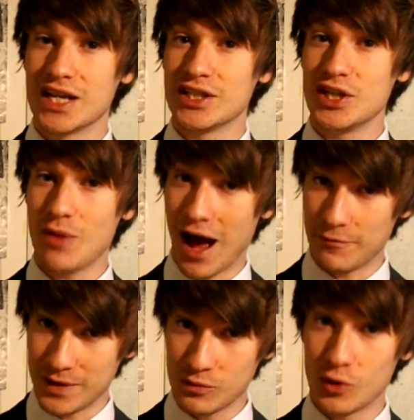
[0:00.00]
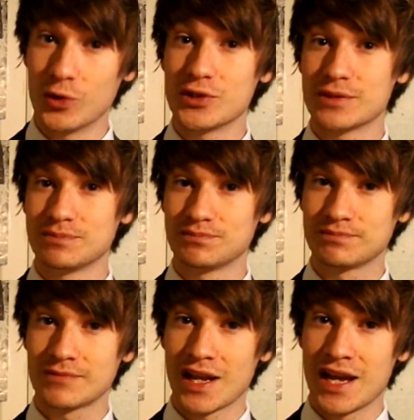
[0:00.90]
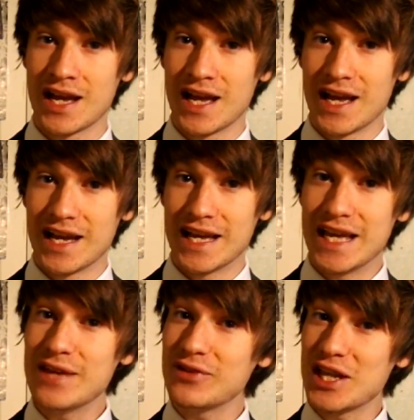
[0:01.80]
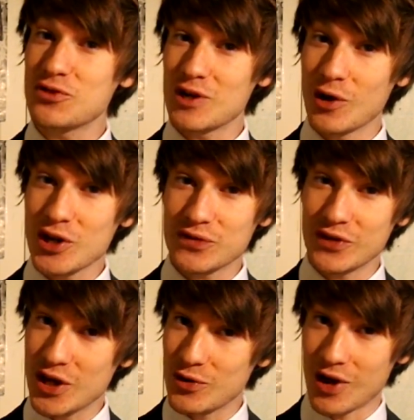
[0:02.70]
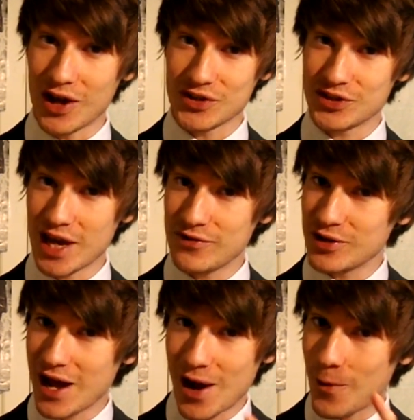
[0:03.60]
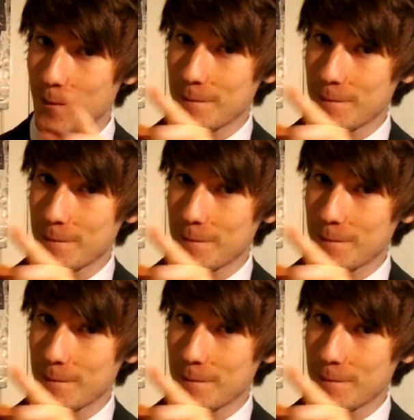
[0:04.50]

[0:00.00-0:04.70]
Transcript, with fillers: You have been warned. Even injury lawyers for you can't save you now.